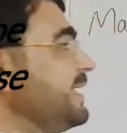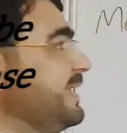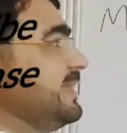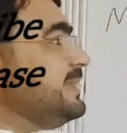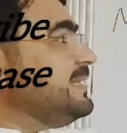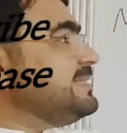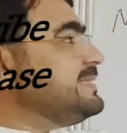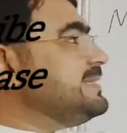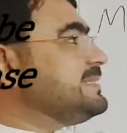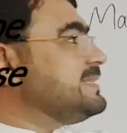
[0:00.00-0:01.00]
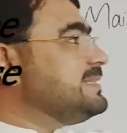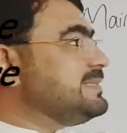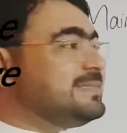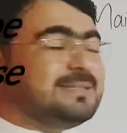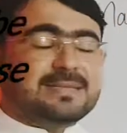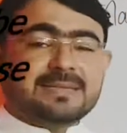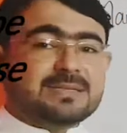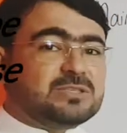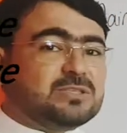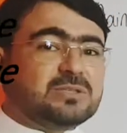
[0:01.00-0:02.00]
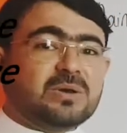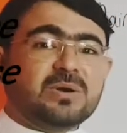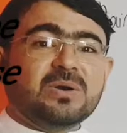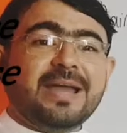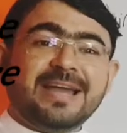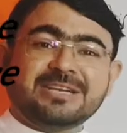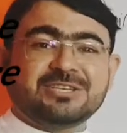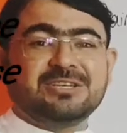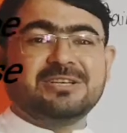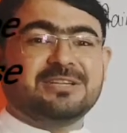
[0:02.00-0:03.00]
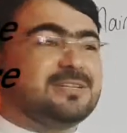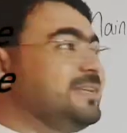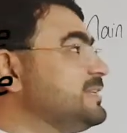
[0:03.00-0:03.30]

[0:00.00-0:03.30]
In this sentence there is no action,